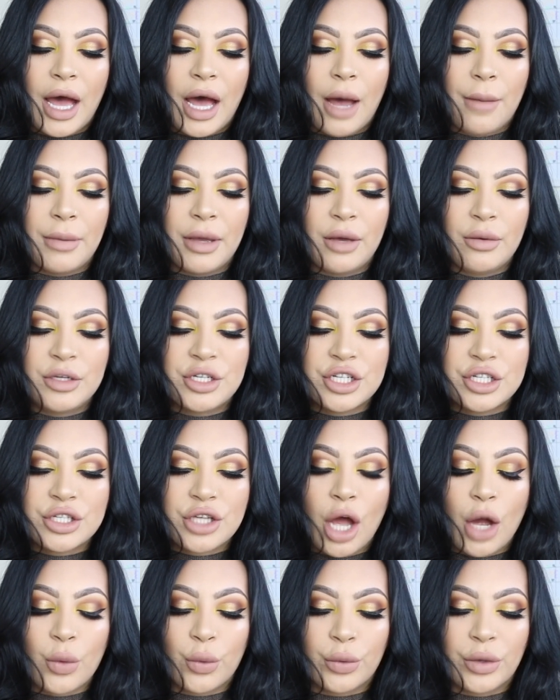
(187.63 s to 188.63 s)
Um, it
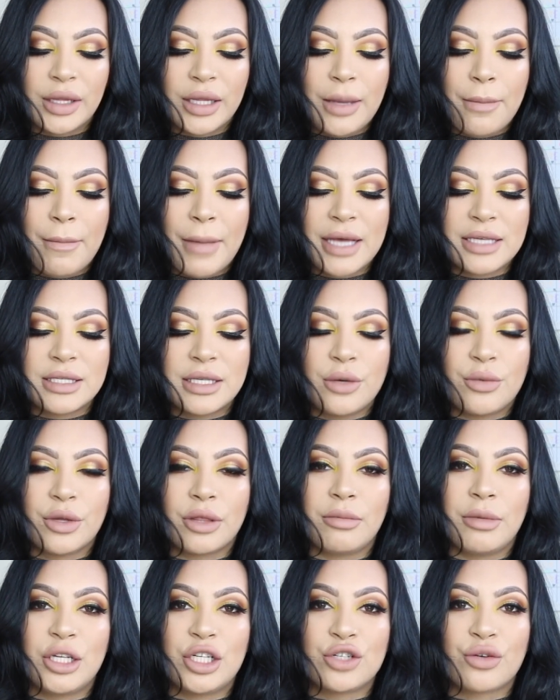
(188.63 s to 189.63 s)
just got really messy
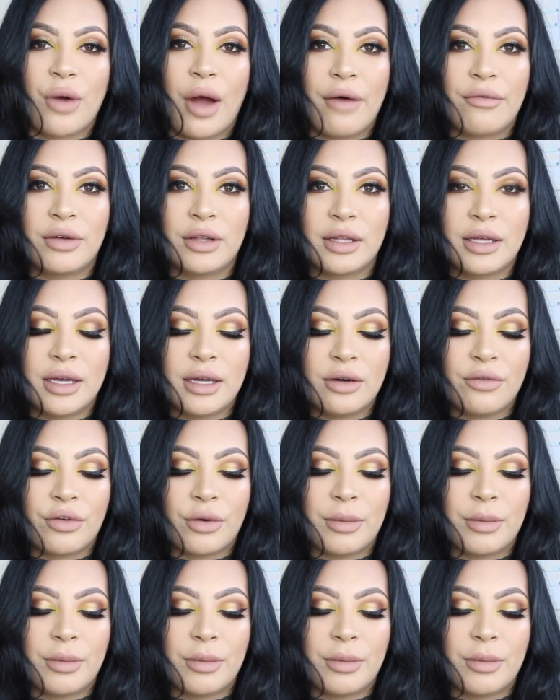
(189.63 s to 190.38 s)
with me traveling